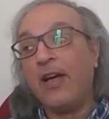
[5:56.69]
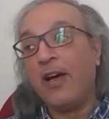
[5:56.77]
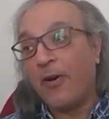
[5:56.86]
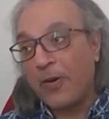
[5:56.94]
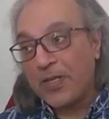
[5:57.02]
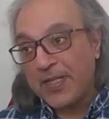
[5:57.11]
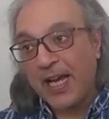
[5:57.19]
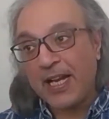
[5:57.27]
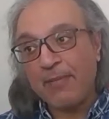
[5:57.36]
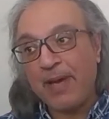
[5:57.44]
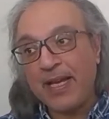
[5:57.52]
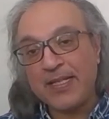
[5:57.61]
or isn't that an
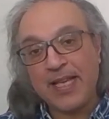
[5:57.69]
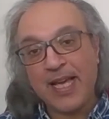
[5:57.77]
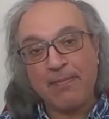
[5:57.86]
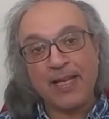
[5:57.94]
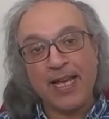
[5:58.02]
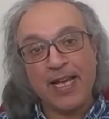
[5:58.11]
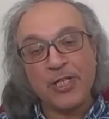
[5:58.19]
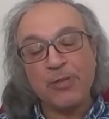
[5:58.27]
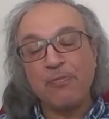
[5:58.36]
amazing application?